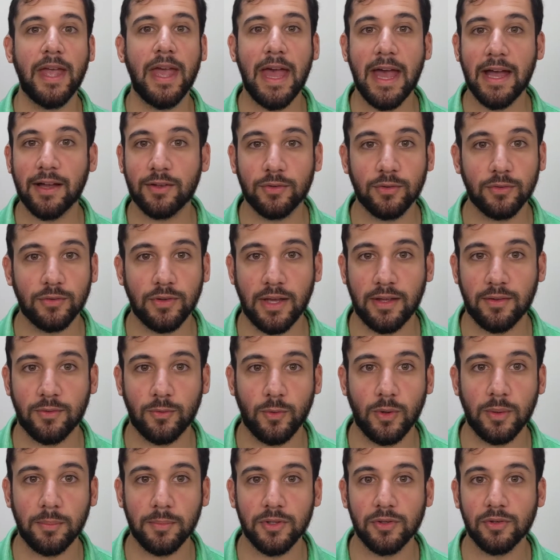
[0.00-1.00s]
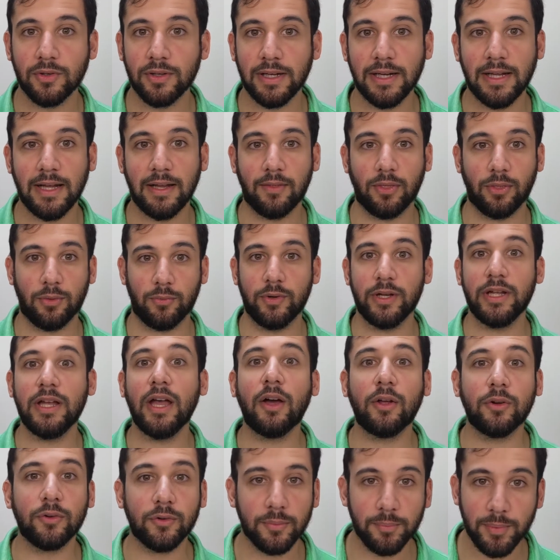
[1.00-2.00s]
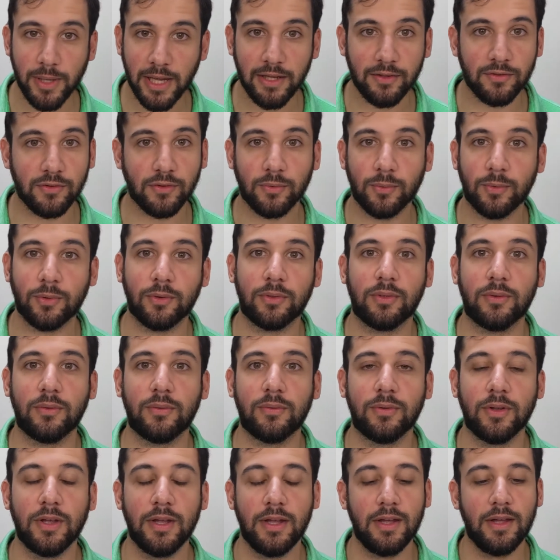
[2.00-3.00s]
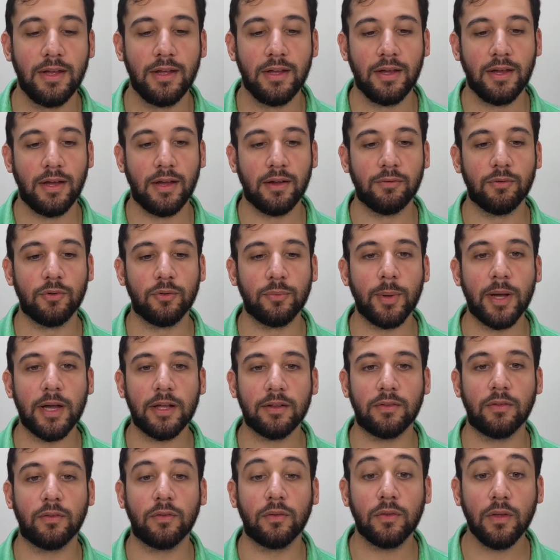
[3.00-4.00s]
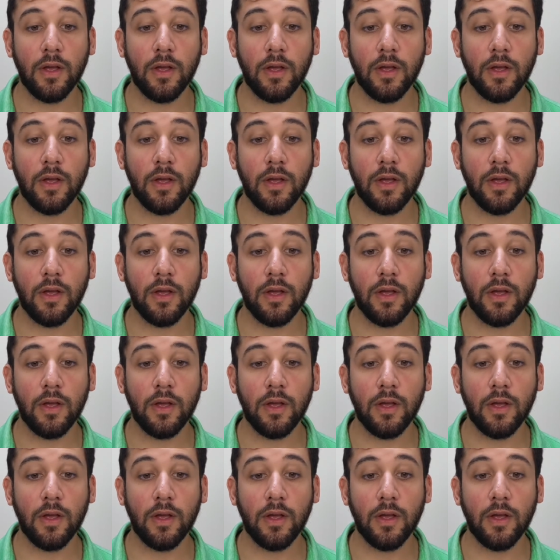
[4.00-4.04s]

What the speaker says: exercise equipment, you're going to get 300 pages worth of responses.